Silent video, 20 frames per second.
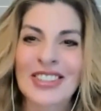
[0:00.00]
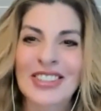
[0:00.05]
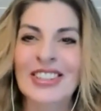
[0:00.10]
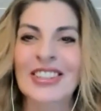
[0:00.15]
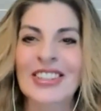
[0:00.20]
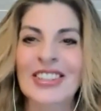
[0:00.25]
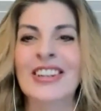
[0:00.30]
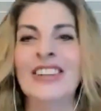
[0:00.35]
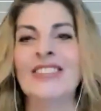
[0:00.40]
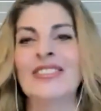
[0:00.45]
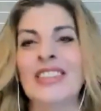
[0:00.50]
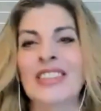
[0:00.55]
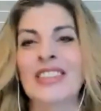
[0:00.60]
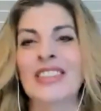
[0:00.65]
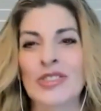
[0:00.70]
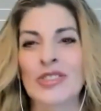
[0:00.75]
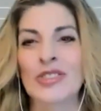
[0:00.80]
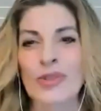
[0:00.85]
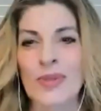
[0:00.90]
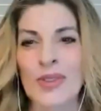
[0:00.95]
the
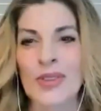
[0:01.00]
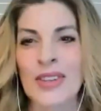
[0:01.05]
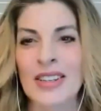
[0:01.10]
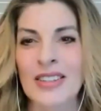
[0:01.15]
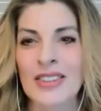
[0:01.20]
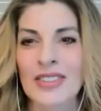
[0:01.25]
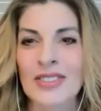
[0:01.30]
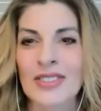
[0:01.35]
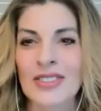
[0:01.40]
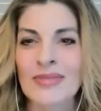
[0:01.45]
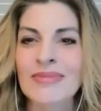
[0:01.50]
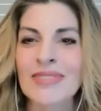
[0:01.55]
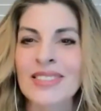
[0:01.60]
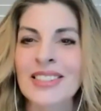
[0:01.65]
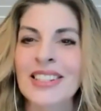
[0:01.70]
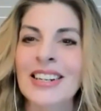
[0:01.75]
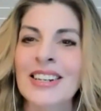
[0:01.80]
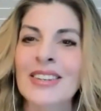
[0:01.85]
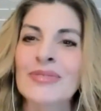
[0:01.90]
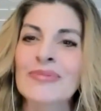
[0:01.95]
consumer that you're,
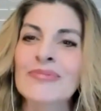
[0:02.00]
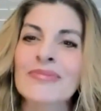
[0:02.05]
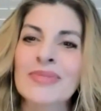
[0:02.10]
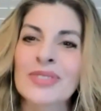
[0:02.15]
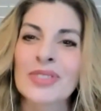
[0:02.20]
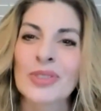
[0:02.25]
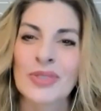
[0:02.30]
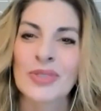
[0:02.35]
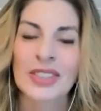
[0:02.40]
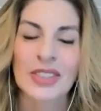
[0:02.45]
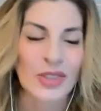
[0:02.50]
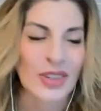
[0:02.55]
certainly